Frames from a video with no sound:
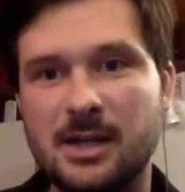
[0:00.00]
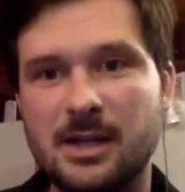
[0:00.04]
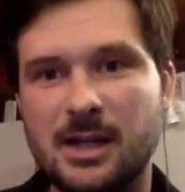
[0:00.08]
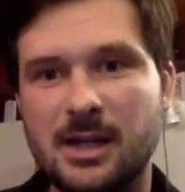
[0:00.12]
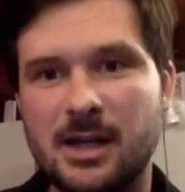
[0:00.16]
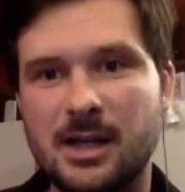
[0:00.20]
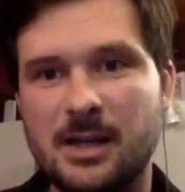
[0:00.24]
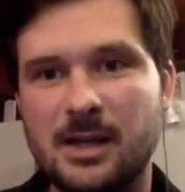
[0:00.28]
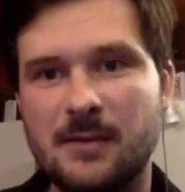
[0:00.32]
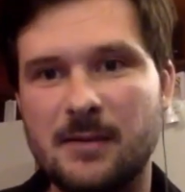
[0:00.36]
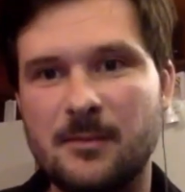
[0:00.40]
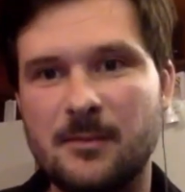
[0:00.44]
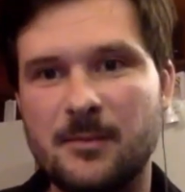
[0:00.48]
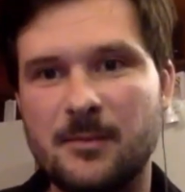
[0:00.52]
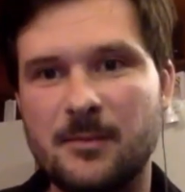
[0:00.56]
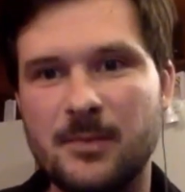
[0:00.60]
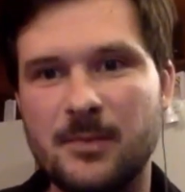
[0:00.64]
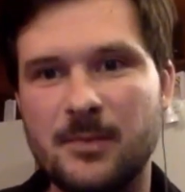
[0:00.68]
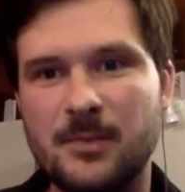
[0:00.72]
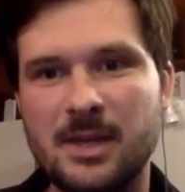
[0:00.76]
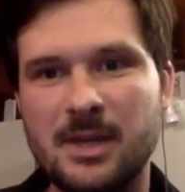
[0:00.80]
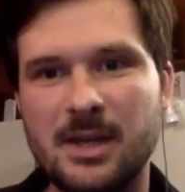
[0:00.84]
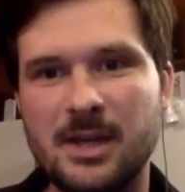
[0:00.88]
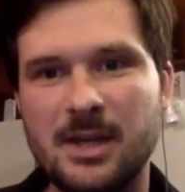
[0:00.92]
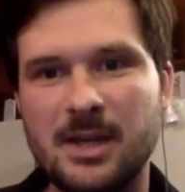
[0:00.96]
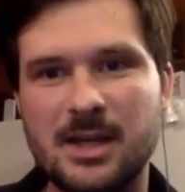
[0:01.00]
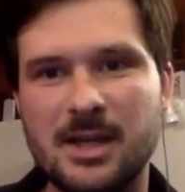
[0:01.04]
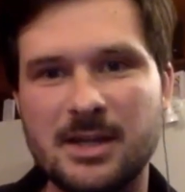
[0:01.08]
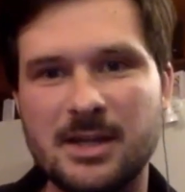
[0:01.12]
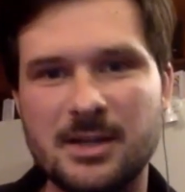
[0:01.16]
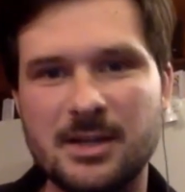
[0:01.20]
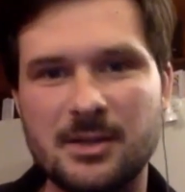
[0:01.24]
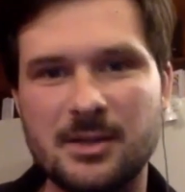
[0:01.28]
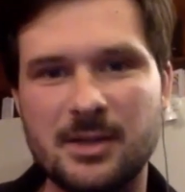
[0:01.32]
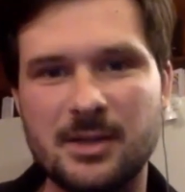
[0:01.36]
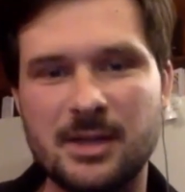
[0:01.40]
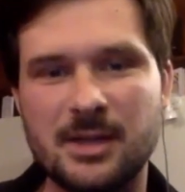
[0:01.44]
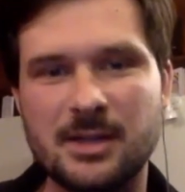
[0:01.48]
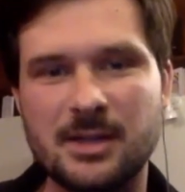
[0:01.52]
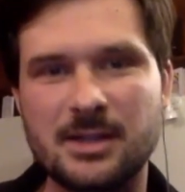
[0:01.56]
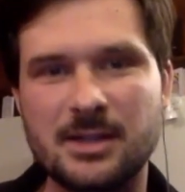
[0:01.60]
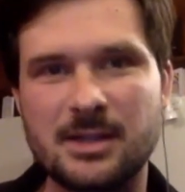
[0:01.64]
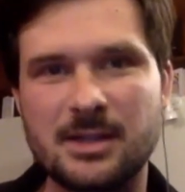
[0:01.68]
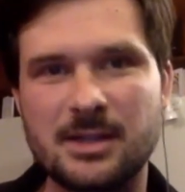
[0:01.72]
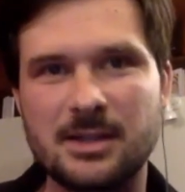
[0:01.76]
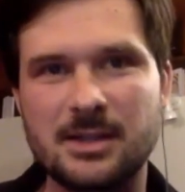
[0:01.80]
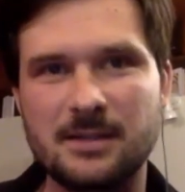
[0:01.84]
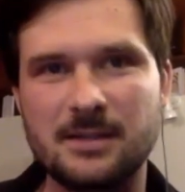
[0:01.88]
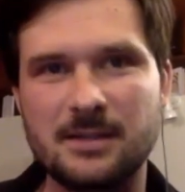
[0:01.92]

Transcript: Um, so that's